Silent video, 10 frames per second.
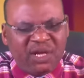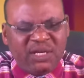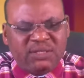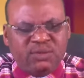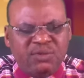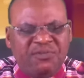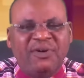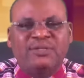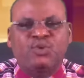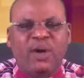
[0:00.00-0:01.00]
is
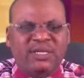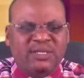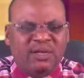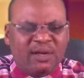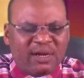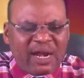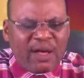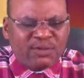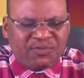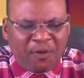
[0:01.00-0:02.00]
referred to as
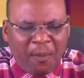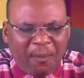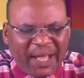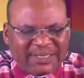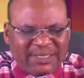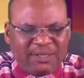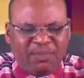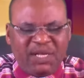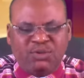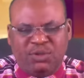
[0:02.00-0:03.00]
crowns for
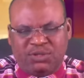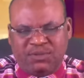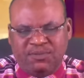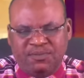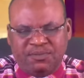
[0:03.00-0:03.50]
participators.